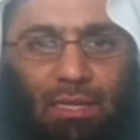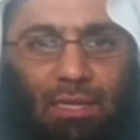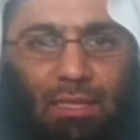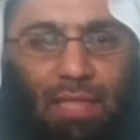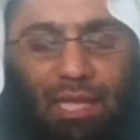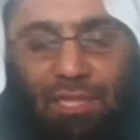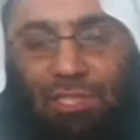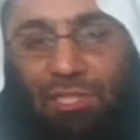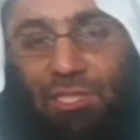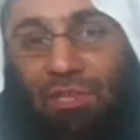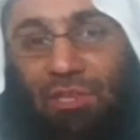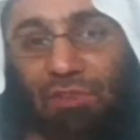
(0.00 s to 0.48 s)

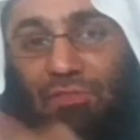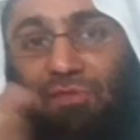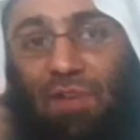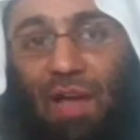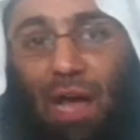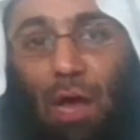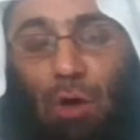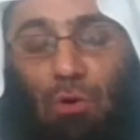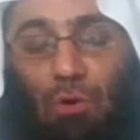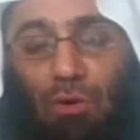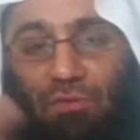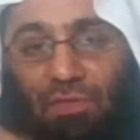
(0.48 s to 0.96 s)
That's a
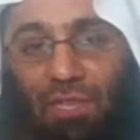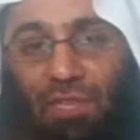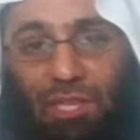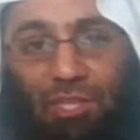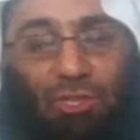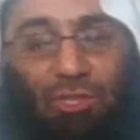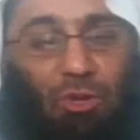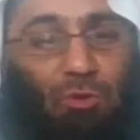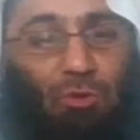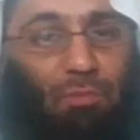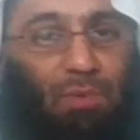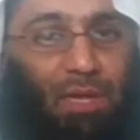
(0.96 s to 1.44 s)
vow of
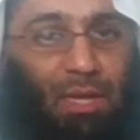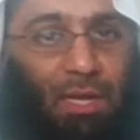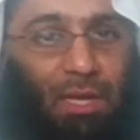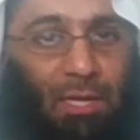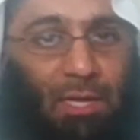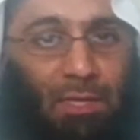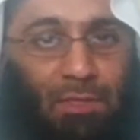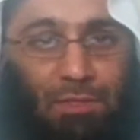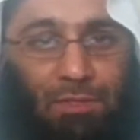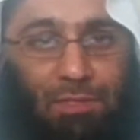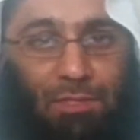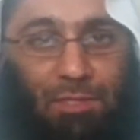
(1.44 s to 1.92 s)

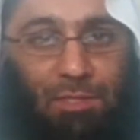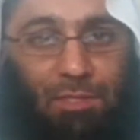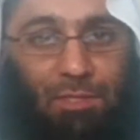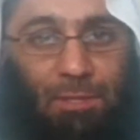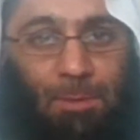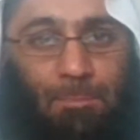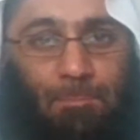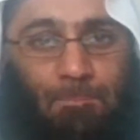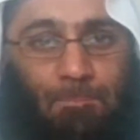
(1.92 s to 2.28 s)
disobedience.